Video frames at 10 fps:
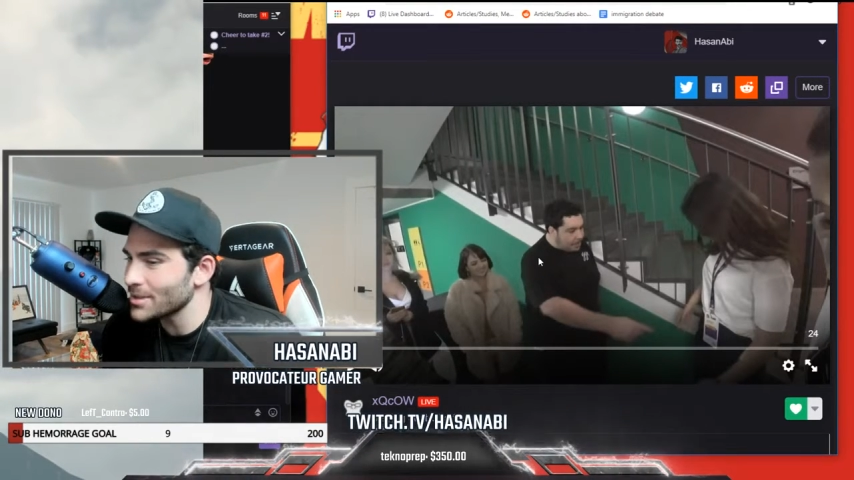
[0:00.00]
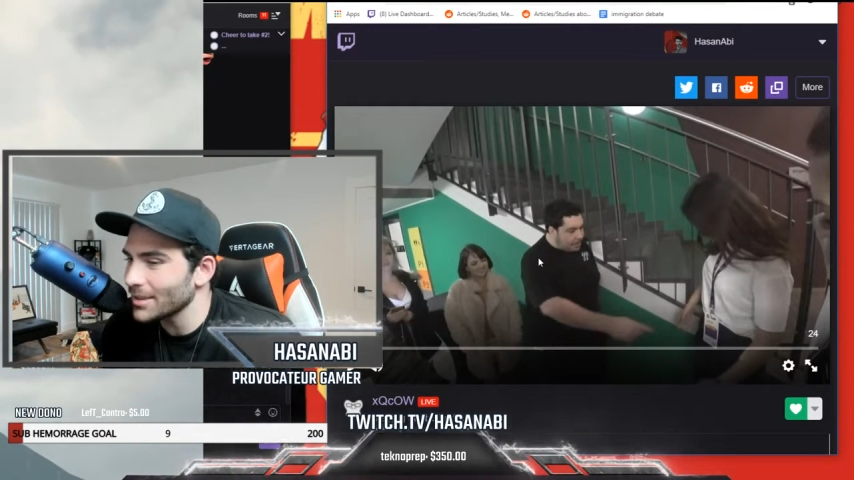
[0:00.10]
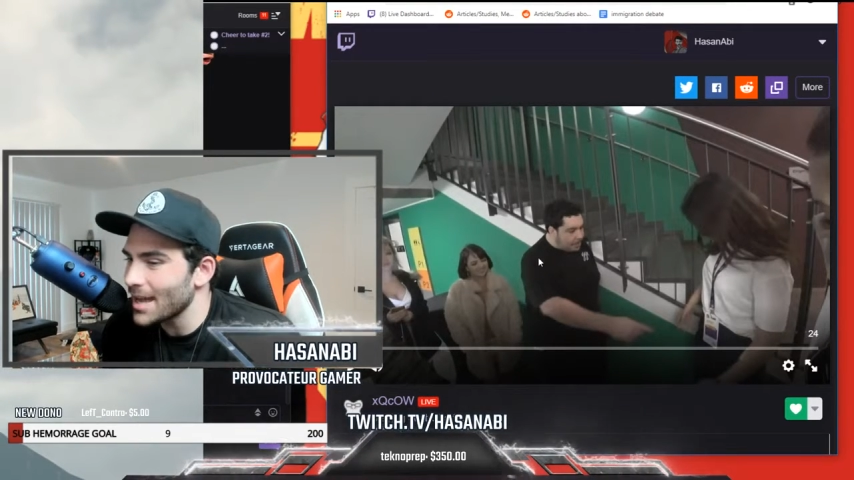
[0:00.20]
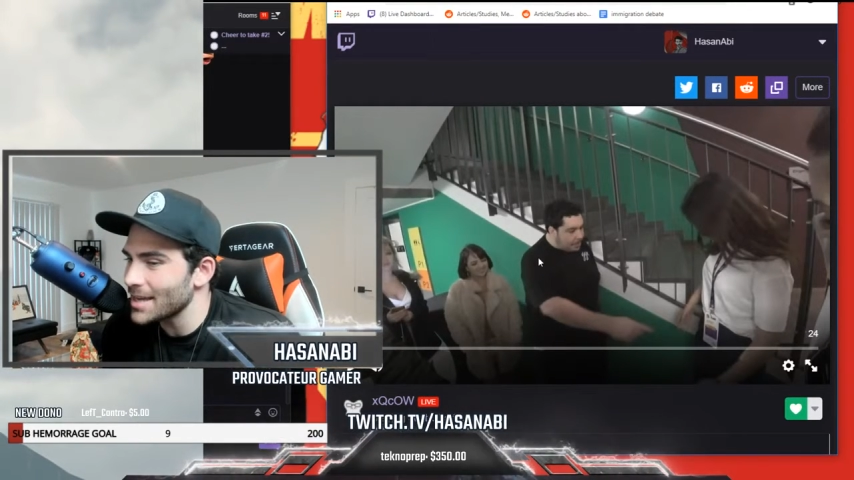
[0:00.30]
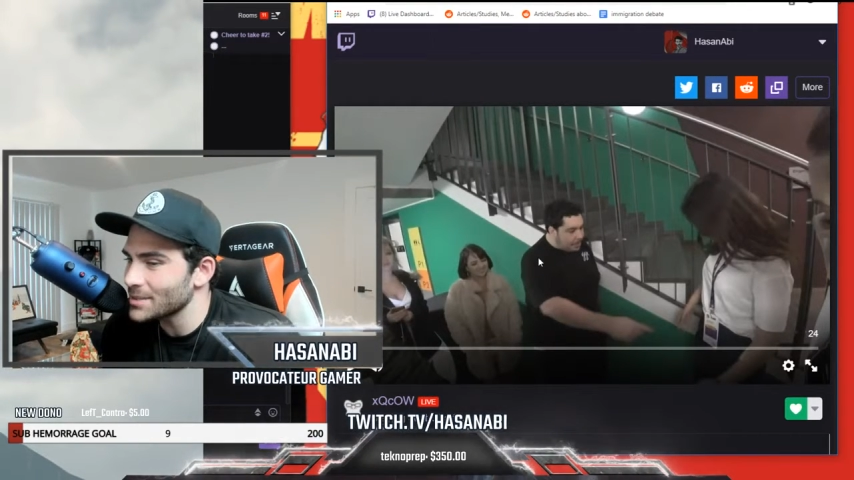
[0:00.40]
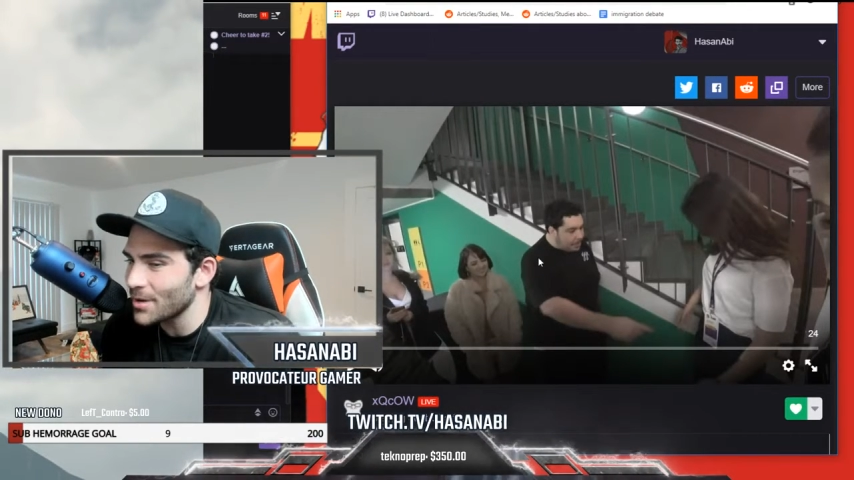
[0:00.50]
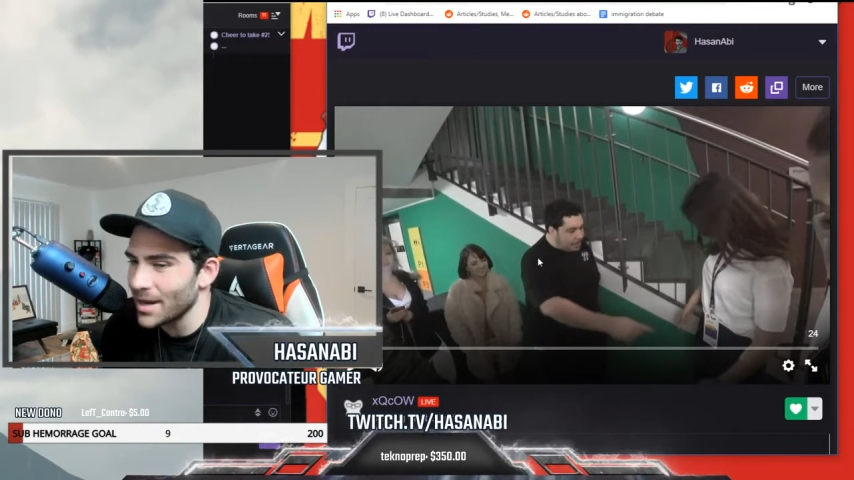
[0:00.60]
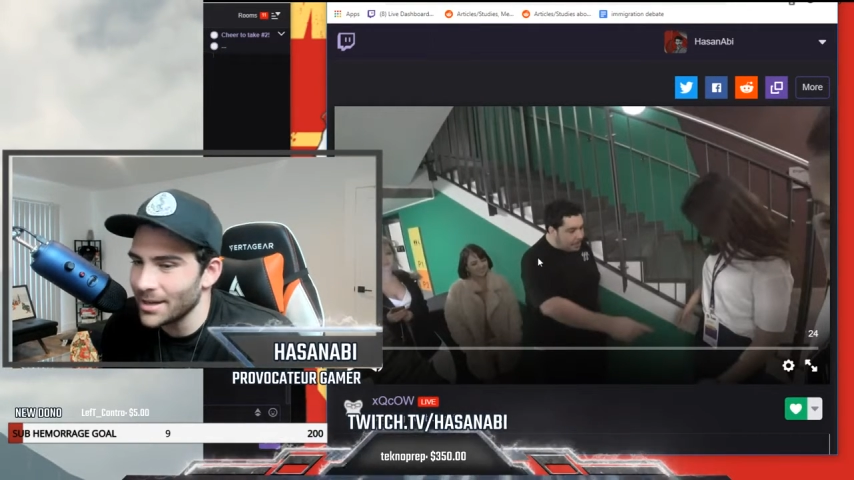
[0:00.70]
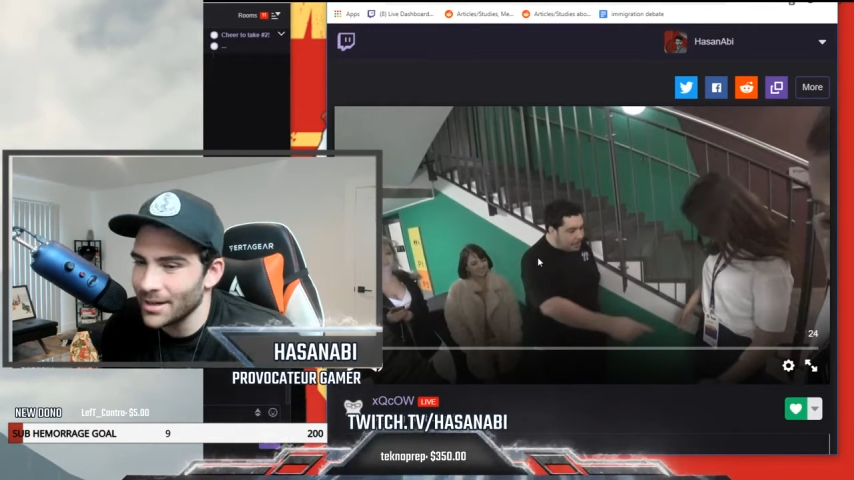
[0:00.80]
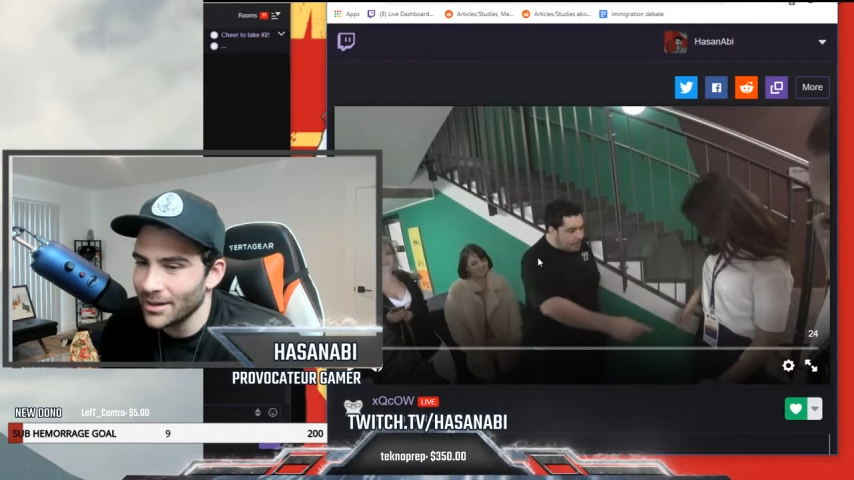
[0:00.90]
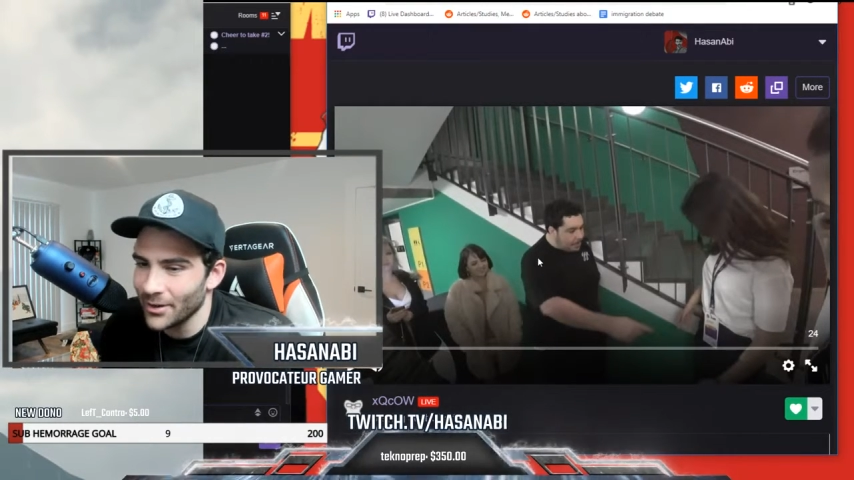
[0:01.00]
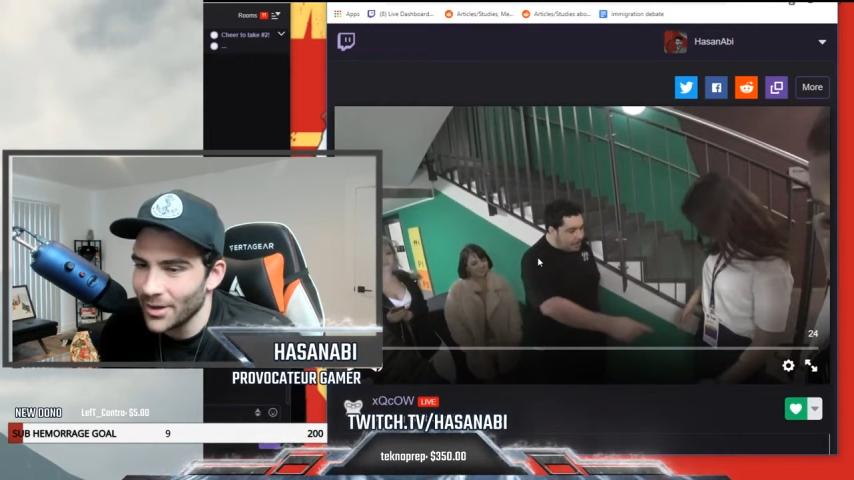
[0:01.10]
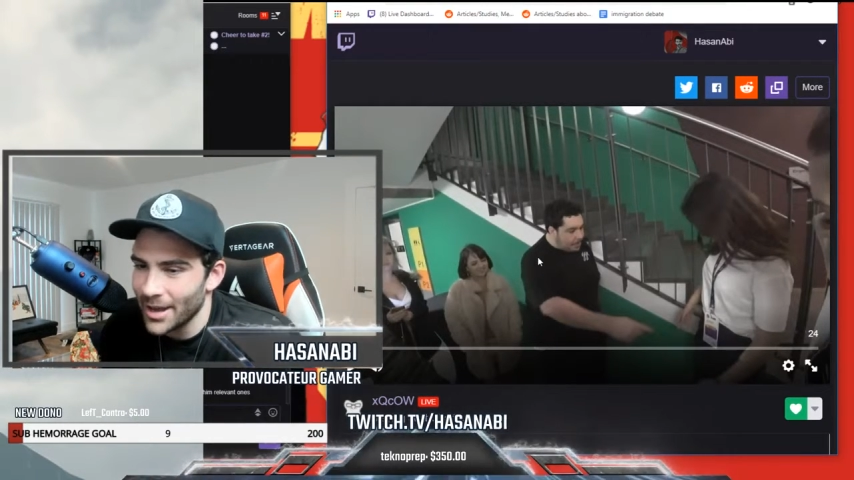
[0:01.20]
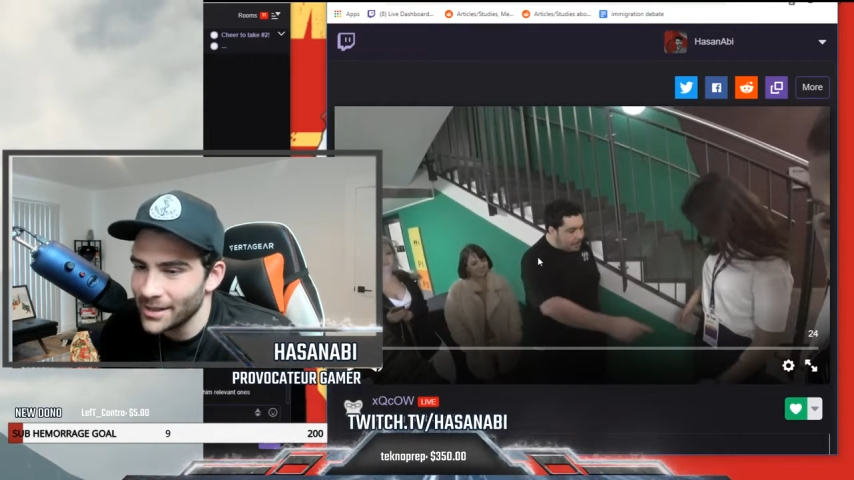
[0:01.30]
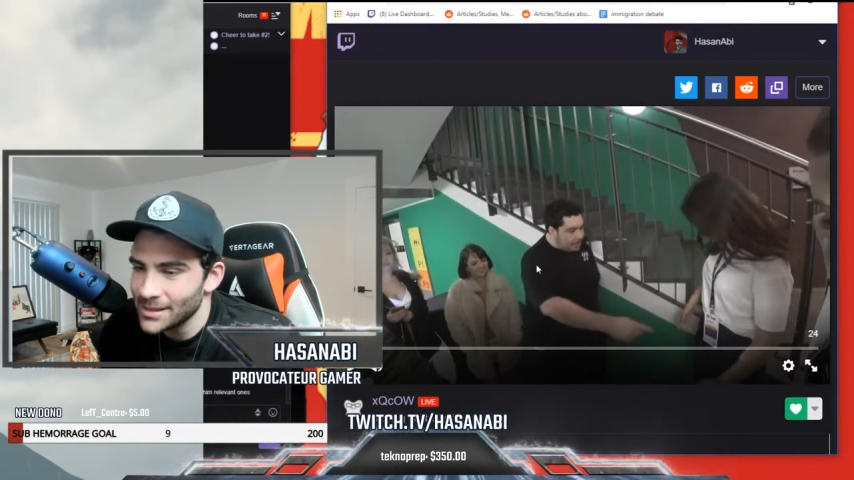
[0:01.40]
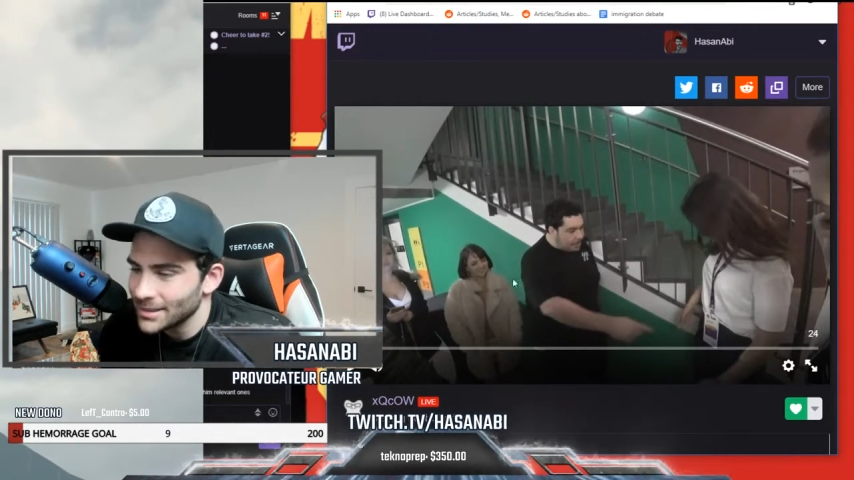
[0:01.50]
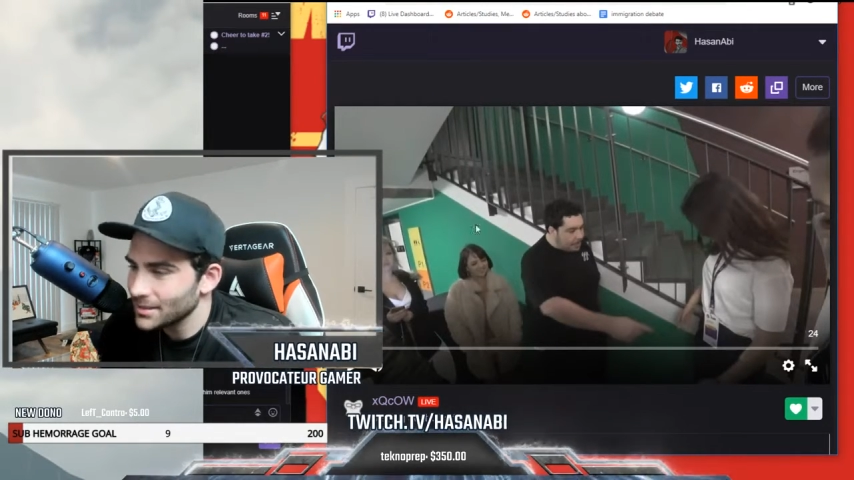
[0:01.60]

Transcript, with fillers: the lies right here, okay?